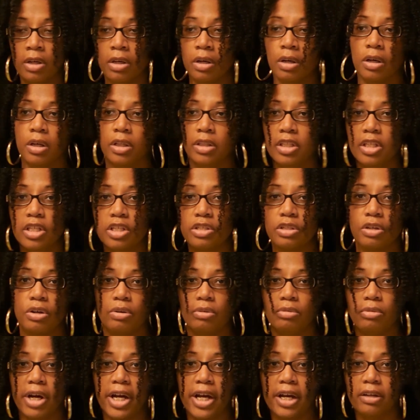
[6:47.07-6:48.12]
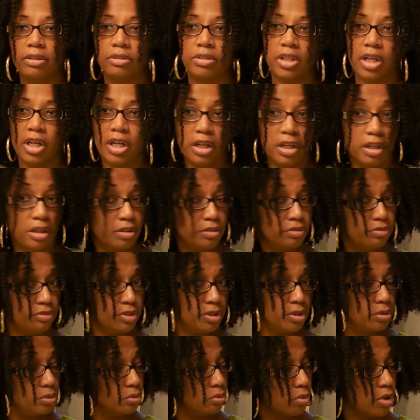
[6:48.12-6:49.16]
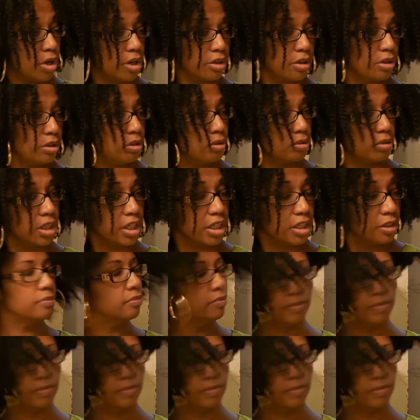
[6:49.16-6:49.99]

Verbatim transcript: on this go round of water only